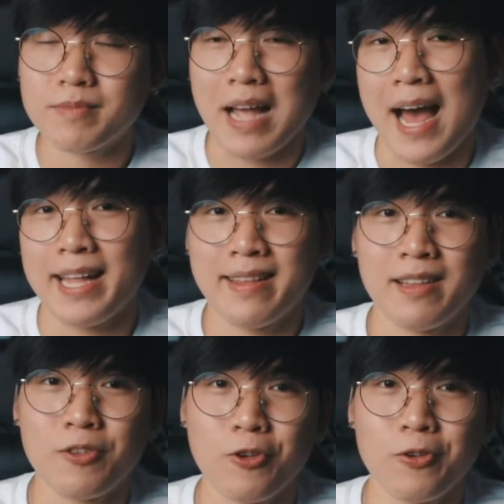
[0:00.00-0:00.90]
I
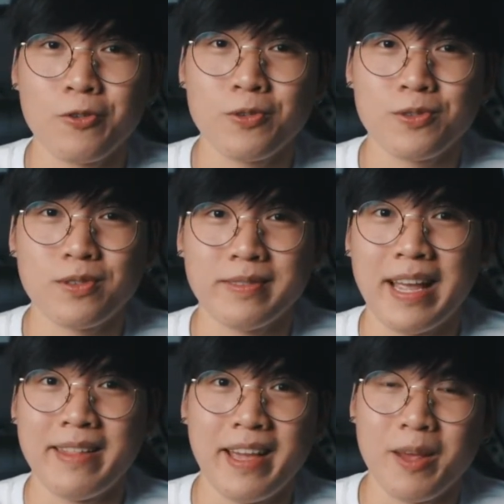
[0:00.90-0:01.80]
tend to use
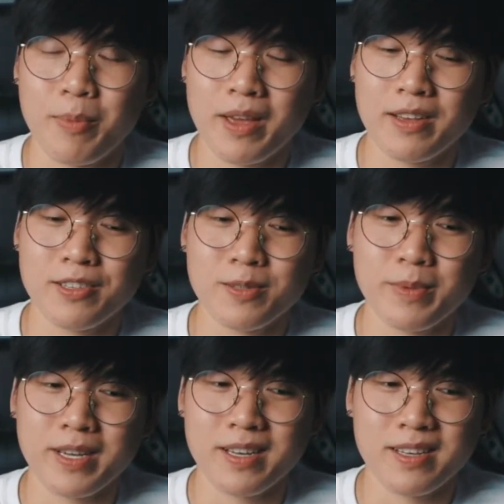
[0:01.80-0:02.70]
1080p just
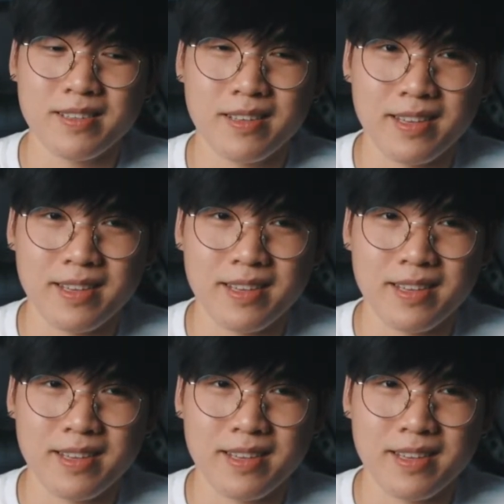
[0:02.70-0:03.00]
because